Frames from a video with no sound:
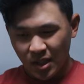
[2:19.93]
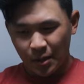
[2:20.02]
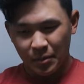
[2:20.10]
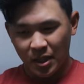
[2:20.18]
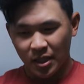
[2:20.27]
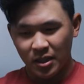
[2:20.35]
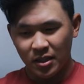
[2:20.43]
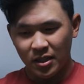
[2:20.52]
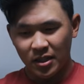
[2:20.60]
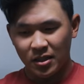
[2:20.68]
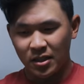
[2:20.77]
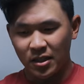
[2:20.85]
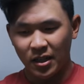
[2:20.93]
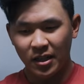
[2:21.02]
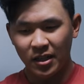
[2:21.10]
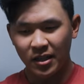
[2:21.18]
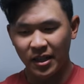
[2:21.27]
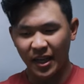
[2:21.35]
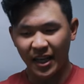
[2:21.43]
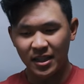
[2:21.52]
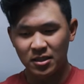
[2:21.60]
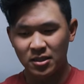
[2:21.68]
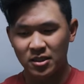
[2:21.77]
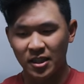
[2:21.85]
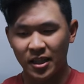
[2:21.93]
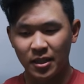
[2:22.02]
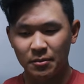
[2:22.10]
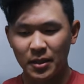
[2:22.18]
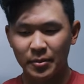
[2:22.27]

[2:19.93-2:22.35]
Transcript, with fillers: I'm kind of in like the 8 to 10,